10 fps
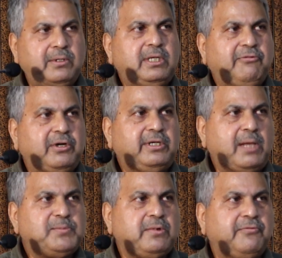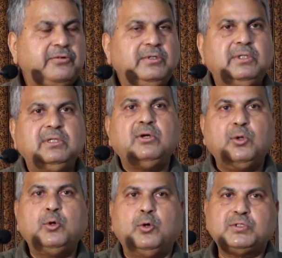different types of
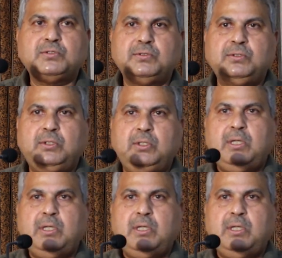glucose.